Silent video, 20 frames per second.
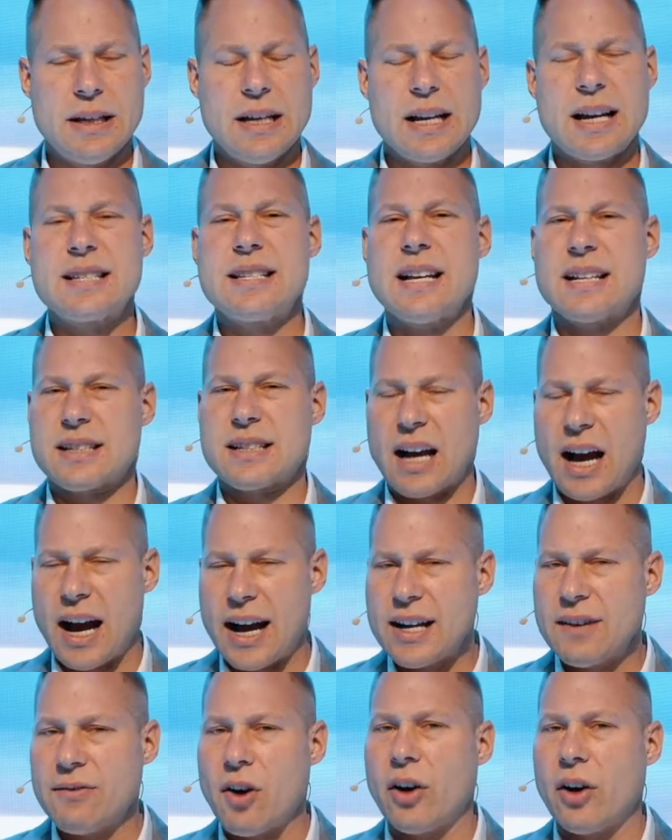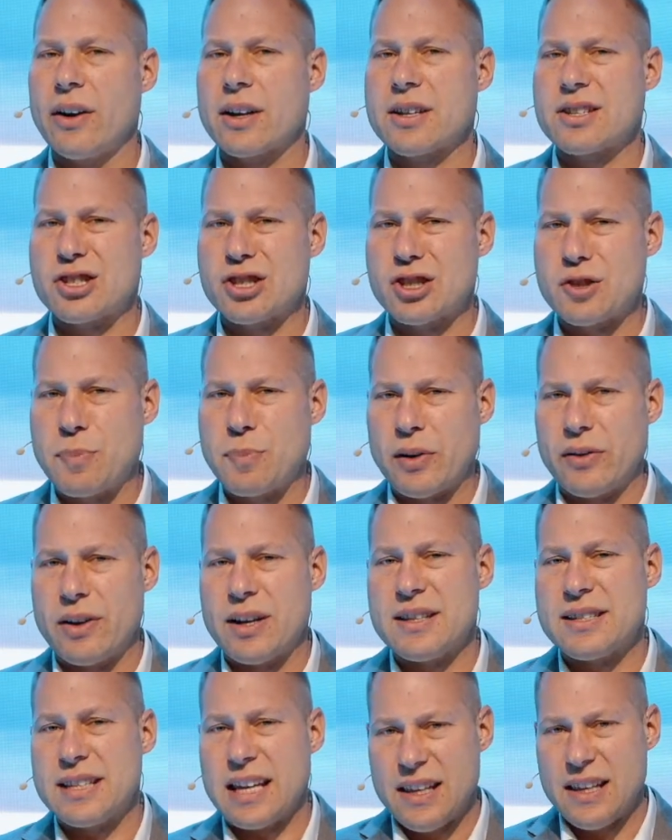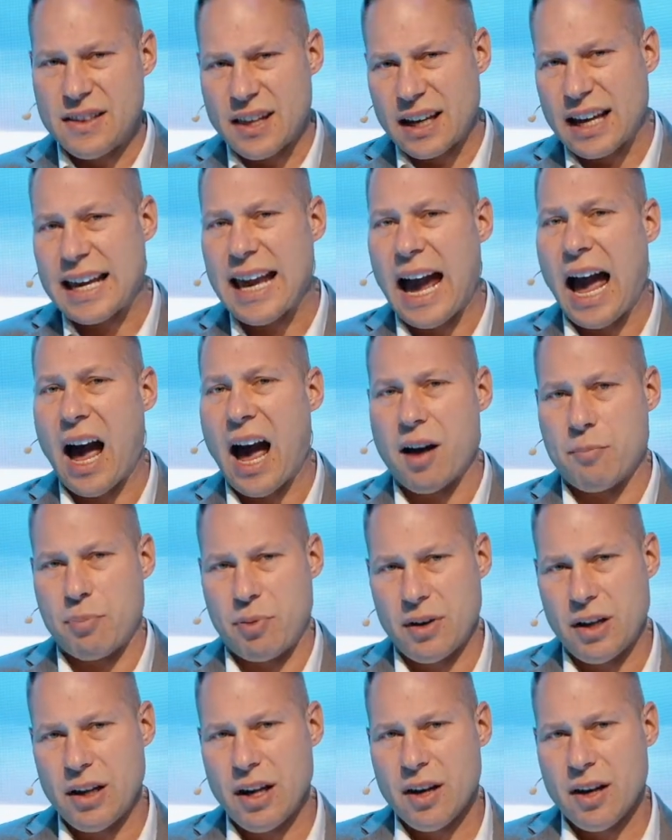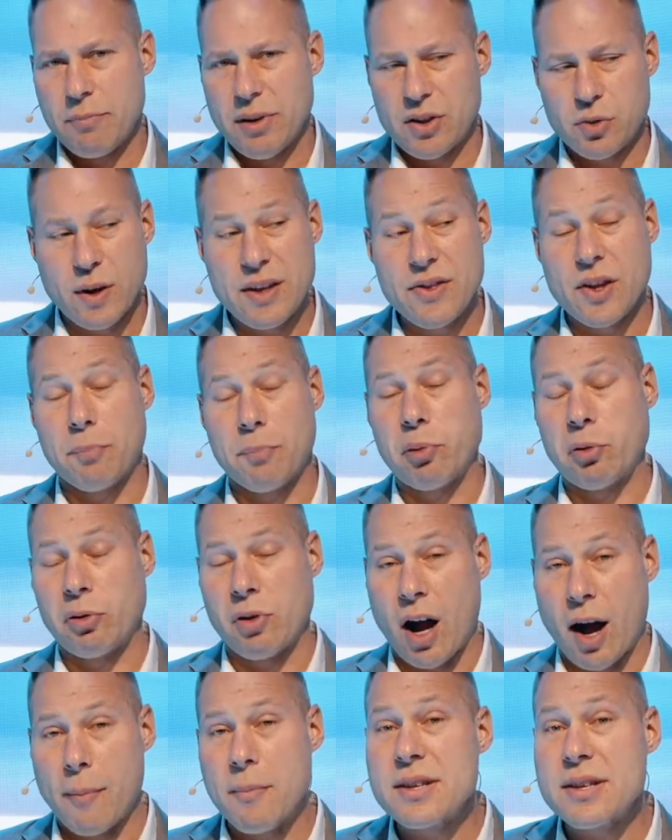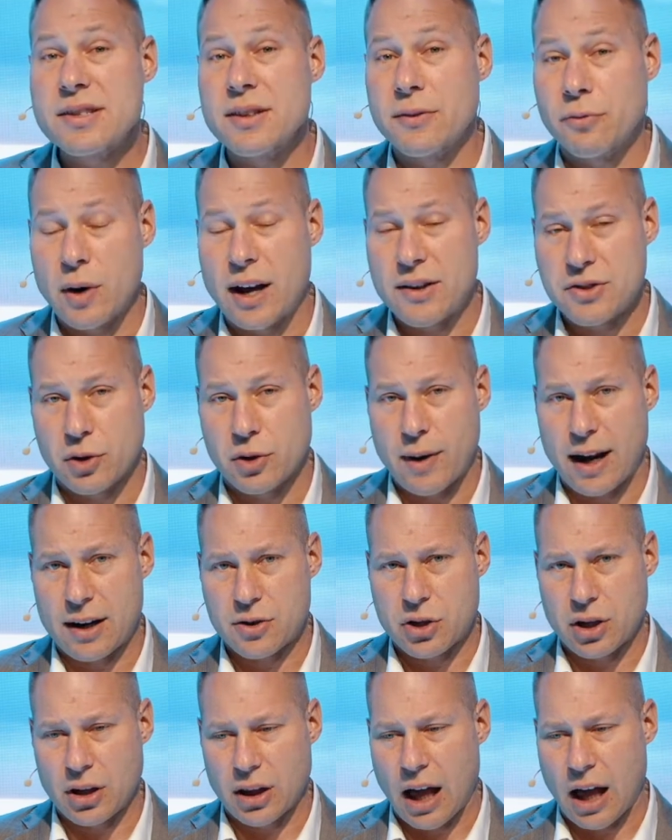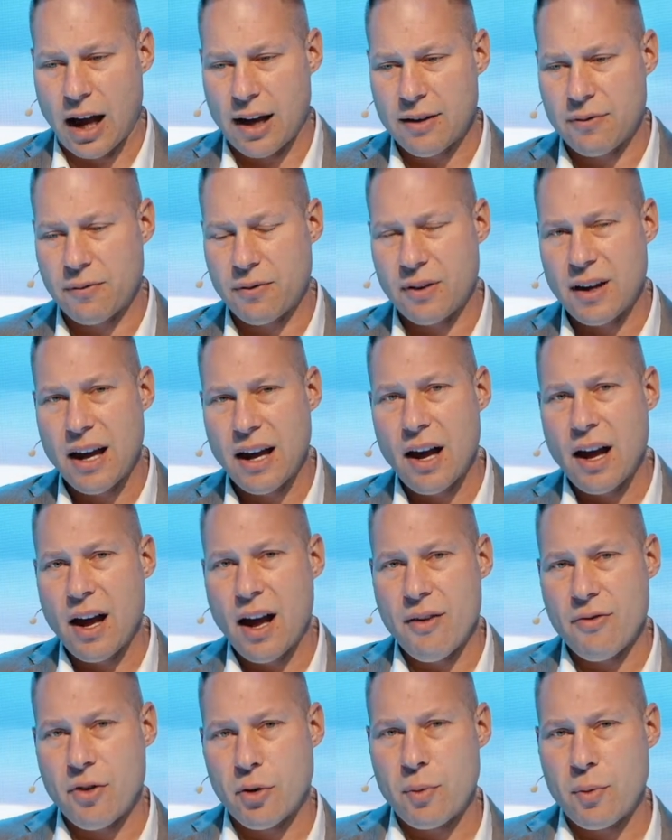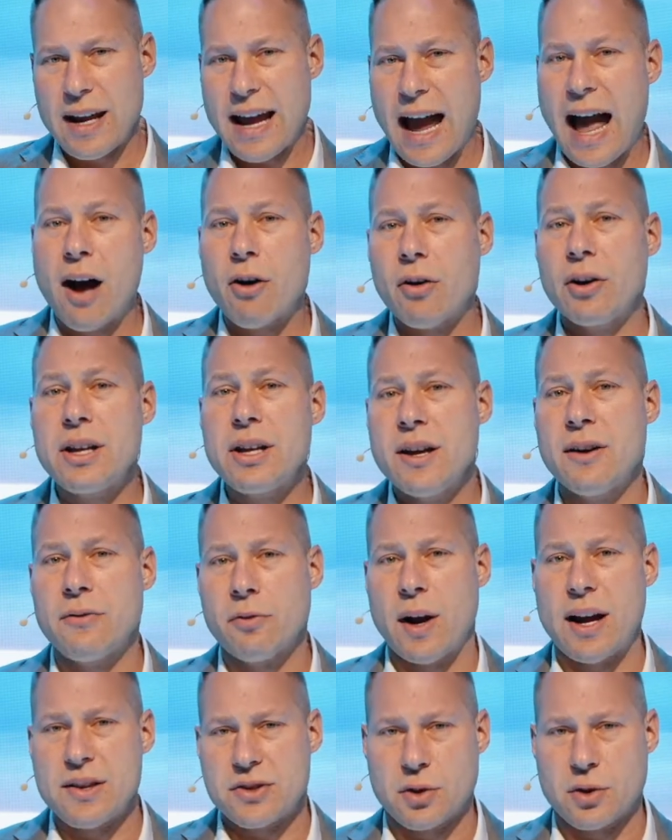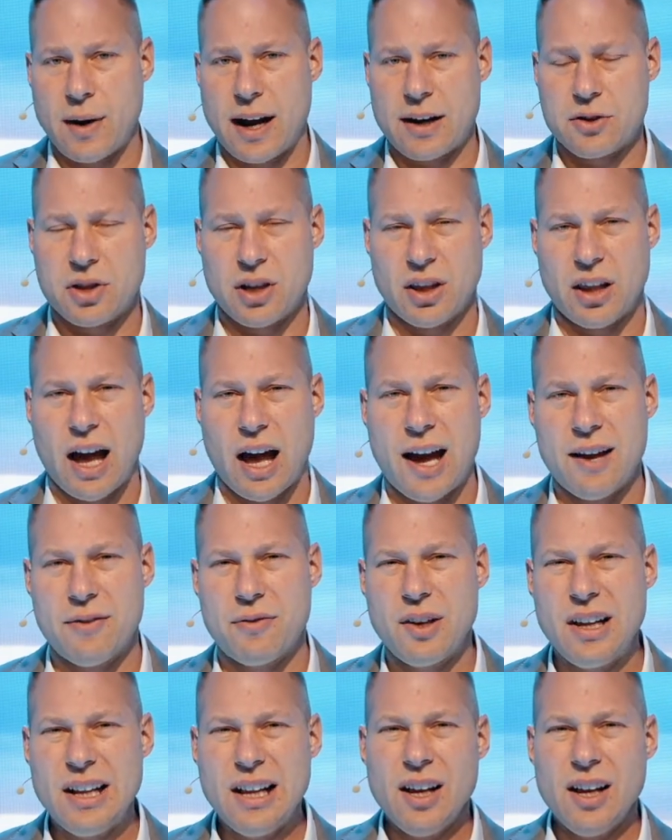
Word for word: because that's kind of our experience in the gap between the promise of resurrection life and the reality of resurrection life.